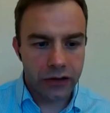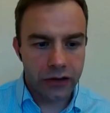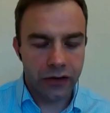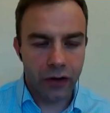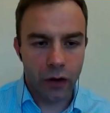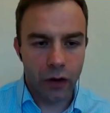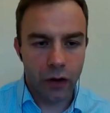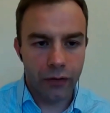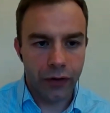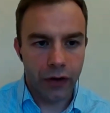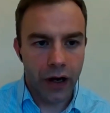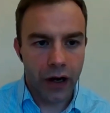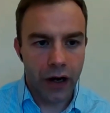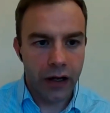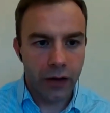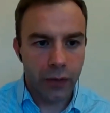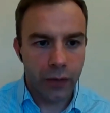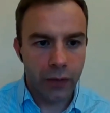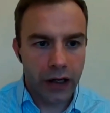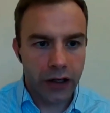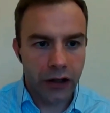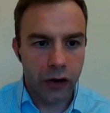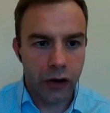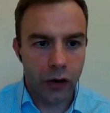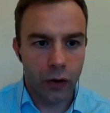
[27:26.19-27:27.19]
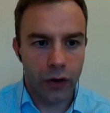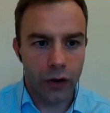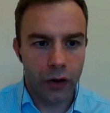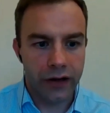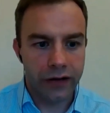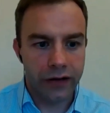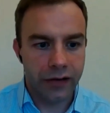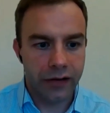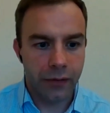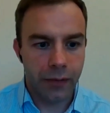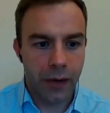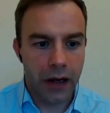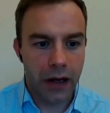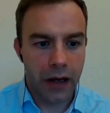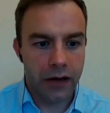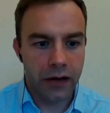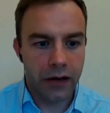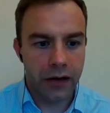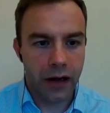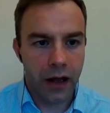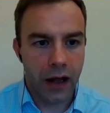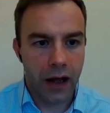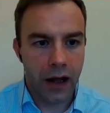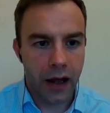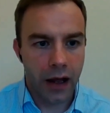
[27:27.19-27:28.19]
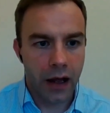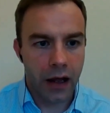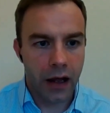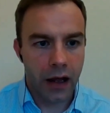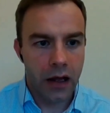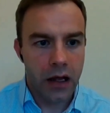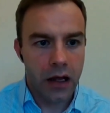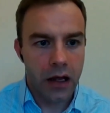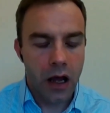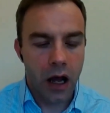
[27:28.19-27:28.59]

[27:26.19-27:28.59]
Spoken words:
so if you're anyway curious about a